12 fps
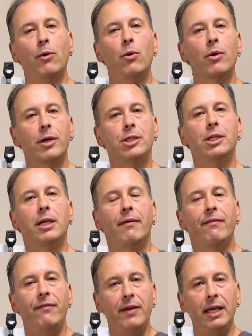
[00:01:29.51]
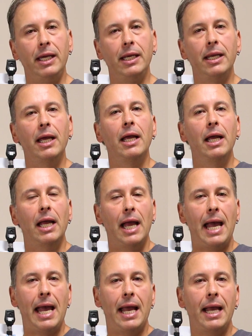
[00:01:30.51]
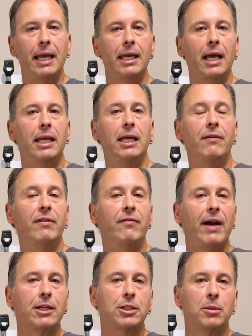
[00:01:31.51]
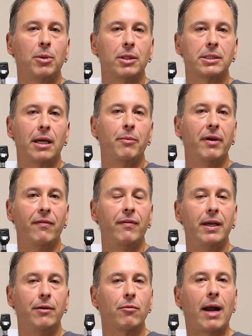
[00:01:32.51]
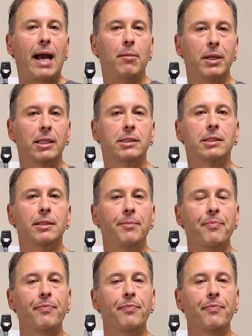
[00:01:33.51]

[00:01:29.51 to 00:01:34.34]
the origin of feed hay, and even vegetables that we feed rabbits.